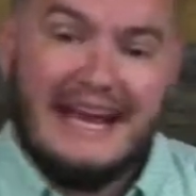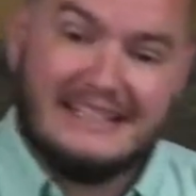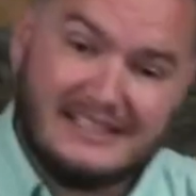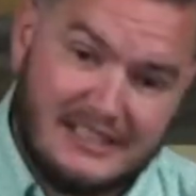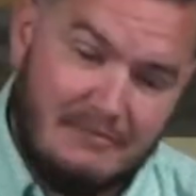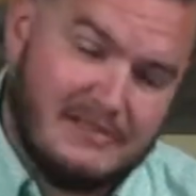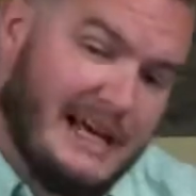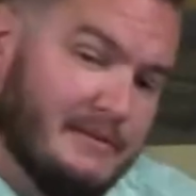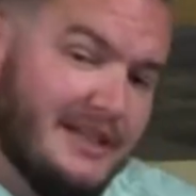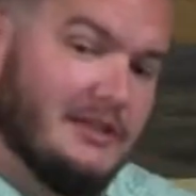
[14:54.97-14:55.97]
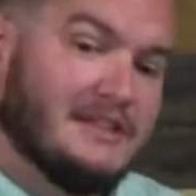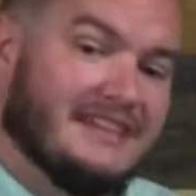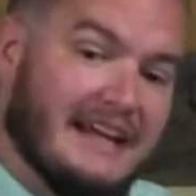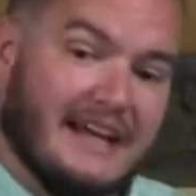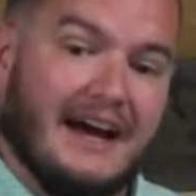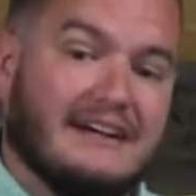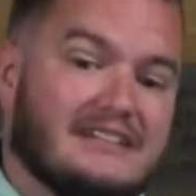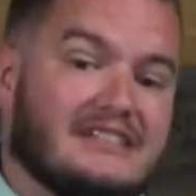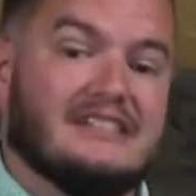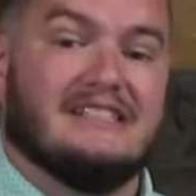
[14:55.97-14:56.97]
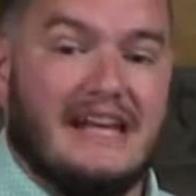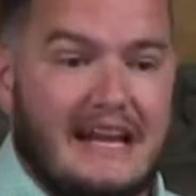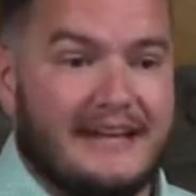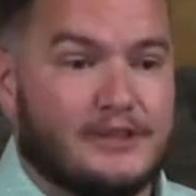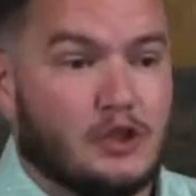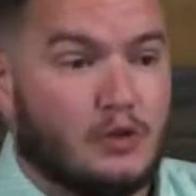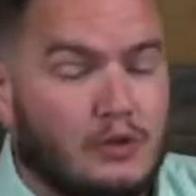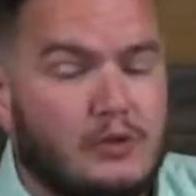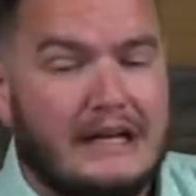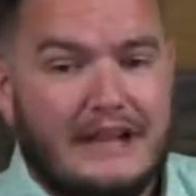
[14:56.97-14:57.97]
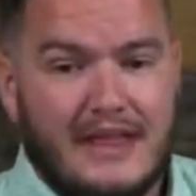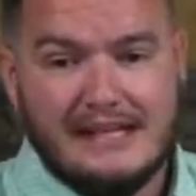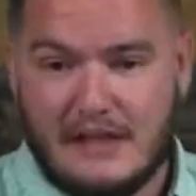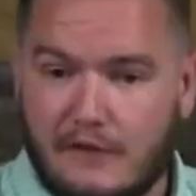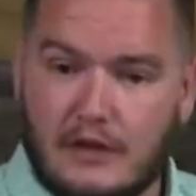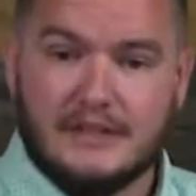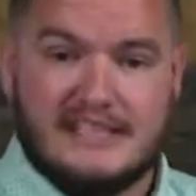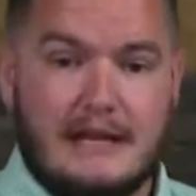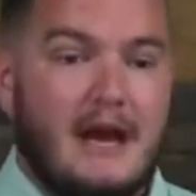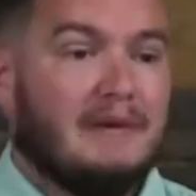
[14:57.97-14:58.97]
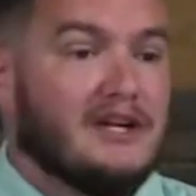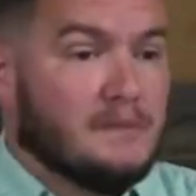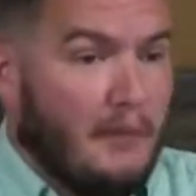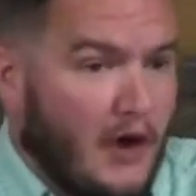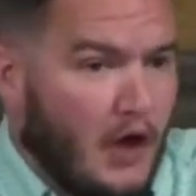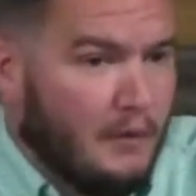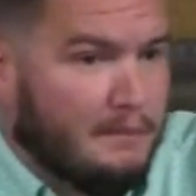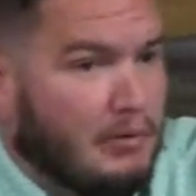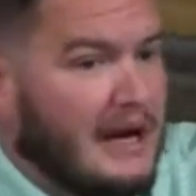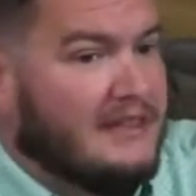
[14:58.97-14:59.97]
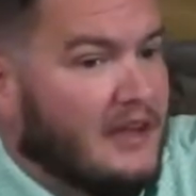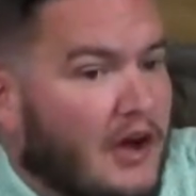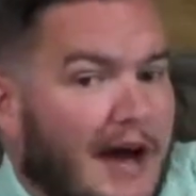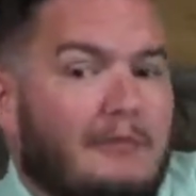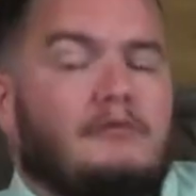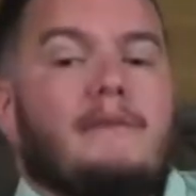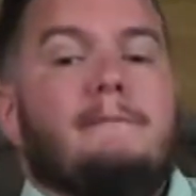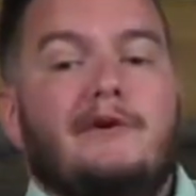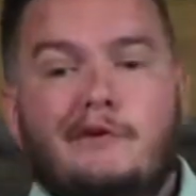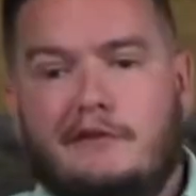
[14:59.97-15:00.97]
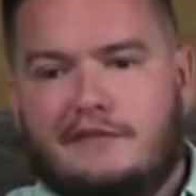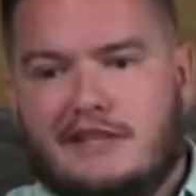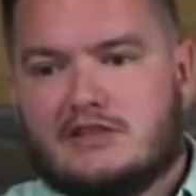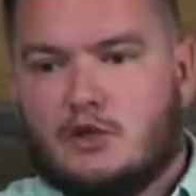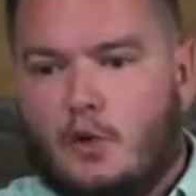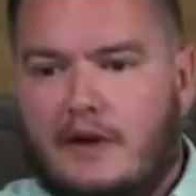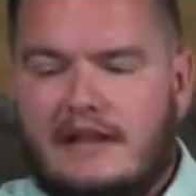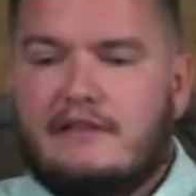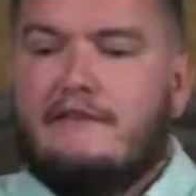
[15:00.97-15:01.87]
And sometimes it looks like God sustaining us through that difficulty, because Paul would pray that God would remove this thorn in the